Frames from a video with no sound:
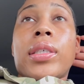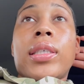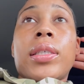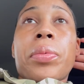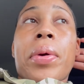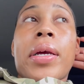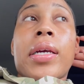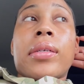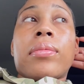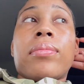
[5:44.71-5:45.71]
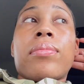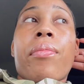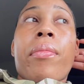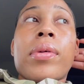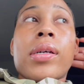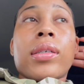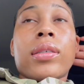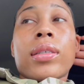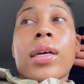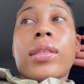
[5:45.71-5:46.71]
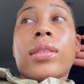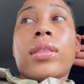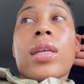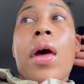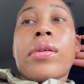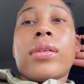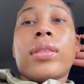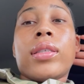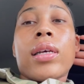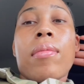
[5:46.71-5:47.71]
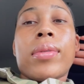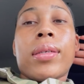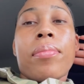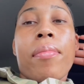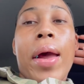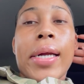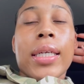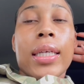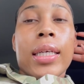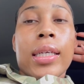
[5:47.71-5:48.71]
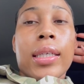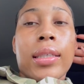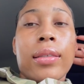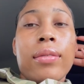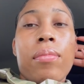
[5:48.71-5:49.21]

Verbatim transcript: anyway, I just stopped back in,